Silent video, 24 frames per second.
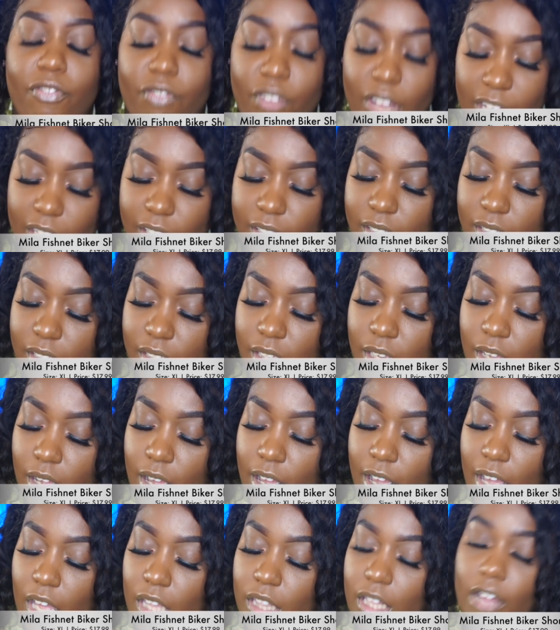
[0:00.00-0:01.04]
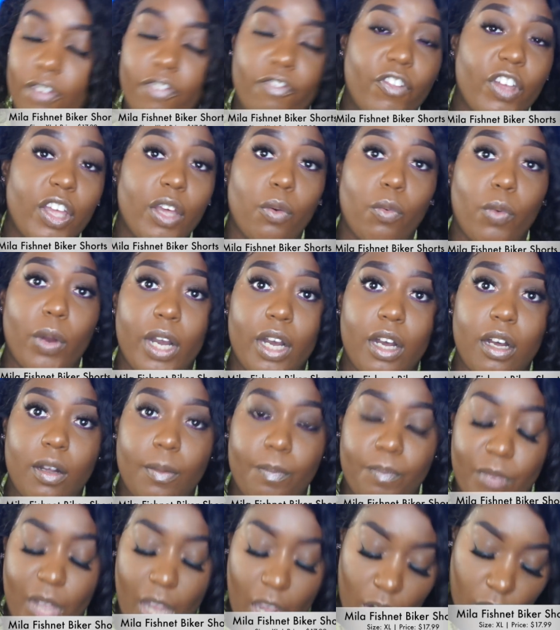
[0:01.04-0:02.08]
fits and they fit
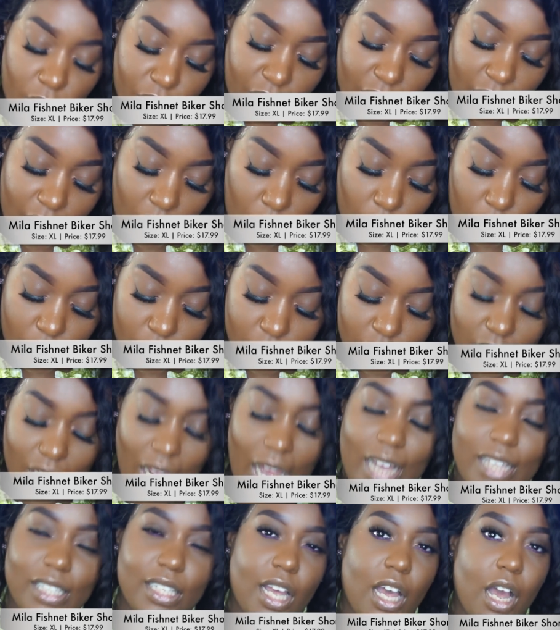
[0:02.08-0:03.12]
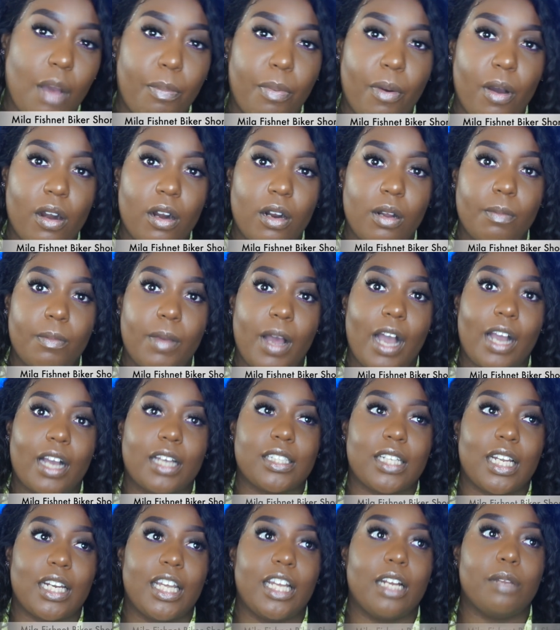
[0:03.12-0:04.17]
well. I don't think I would size up on them because
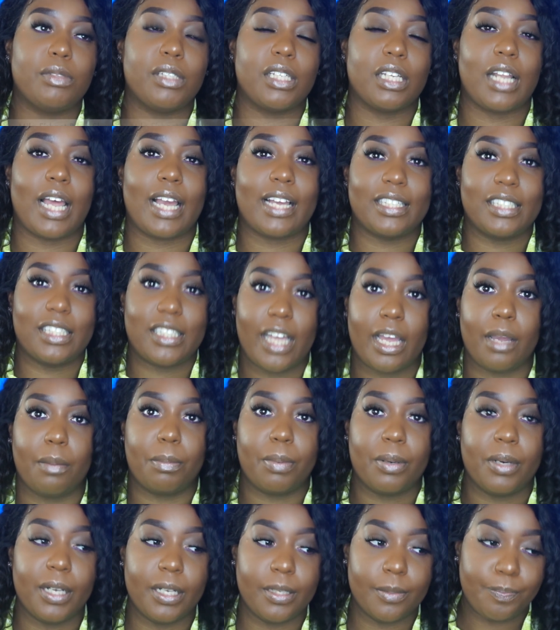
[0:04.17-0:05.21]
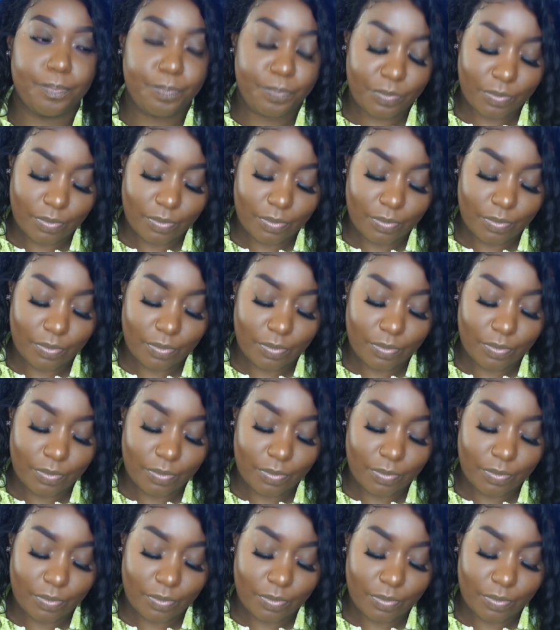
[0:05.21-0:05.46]
I need them to like stay put,